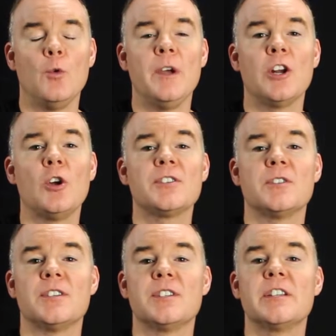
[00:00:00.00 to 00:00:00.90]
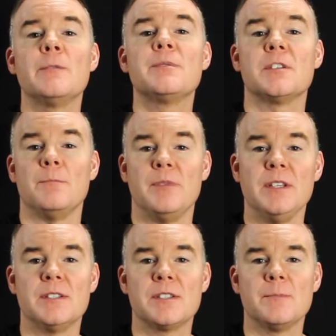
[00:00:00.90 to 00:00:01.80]
we can also skip some
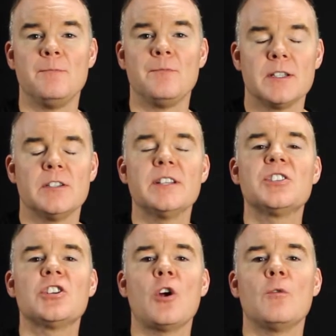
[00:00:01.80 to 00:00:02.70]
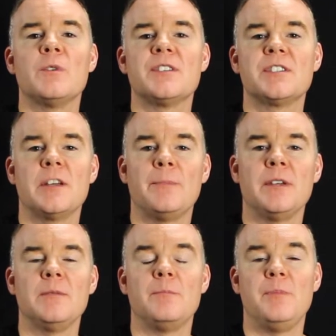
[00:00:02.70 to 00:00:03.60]
beats. So let's start with
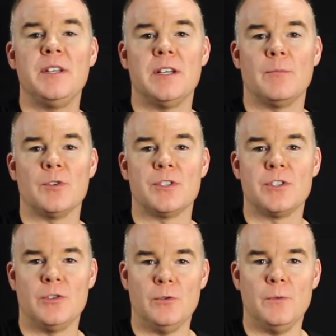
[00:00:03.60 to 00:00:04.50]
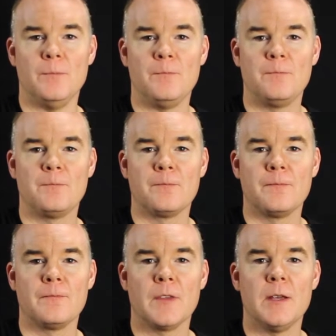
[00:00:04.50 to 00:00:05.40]
skipping beat number two,
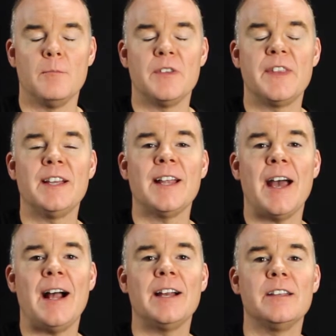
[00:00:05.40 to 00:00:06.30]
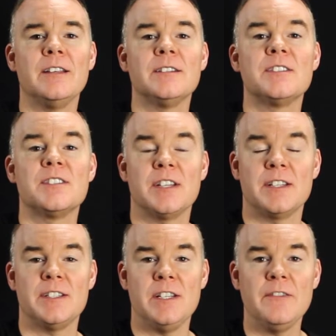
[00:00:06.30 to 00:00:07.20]
but then adding in
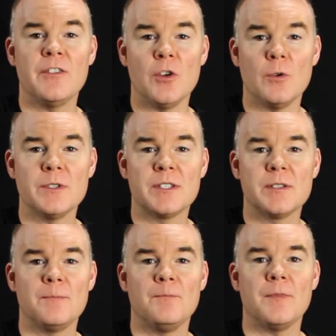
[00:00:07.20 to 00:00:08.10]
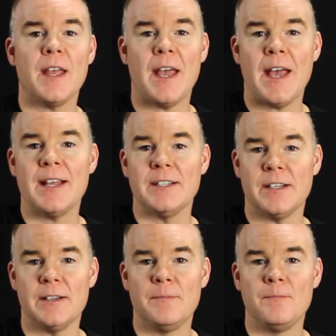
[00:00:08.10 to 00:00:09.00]
sixteenth notes and
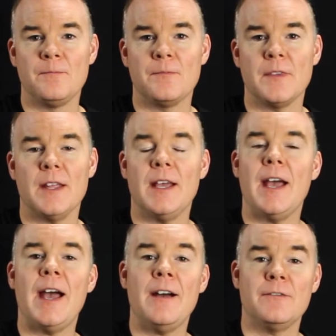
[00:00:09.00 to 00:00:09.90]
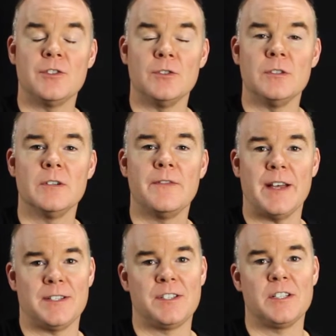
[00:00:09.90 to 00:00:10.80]
a after
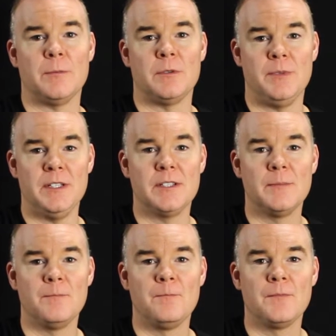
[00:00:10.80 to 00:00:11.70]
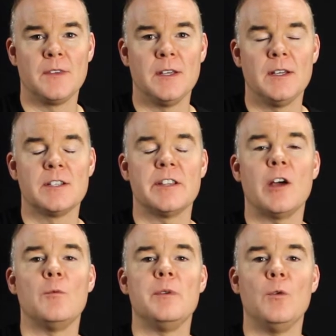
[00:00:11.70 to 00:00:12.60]
that skipped beat. So
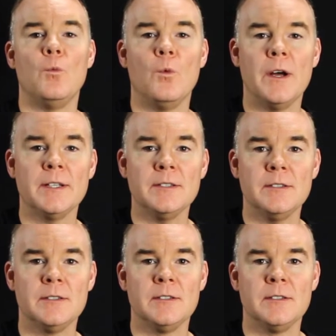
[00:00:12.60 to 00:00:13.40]
that would be one,